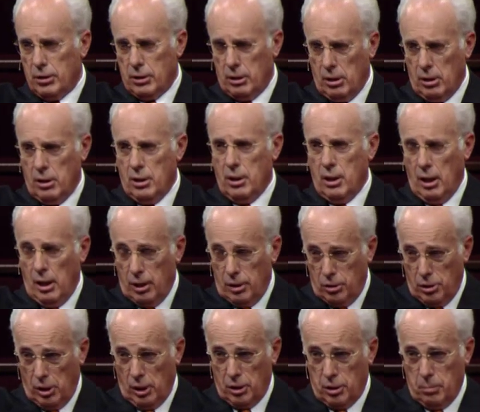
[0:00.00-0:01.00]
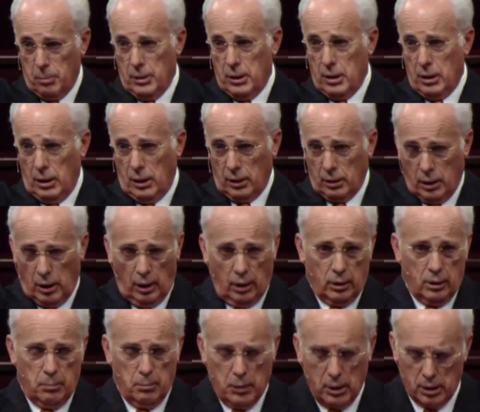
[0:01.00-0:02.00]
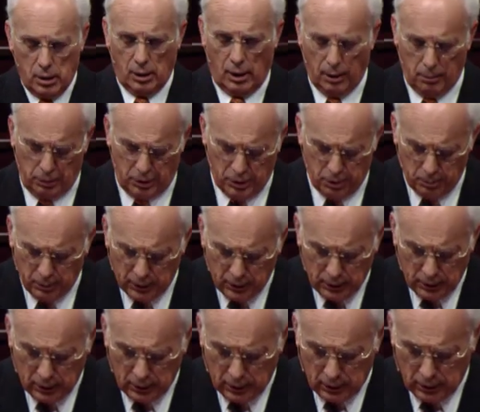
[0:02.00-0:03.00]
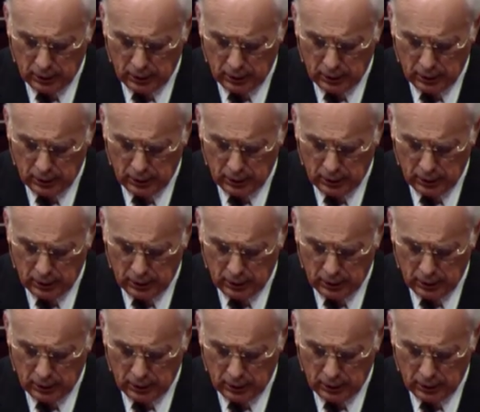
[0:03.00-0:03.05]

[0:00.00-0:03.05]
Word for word: return and judgment and kingdom establishment.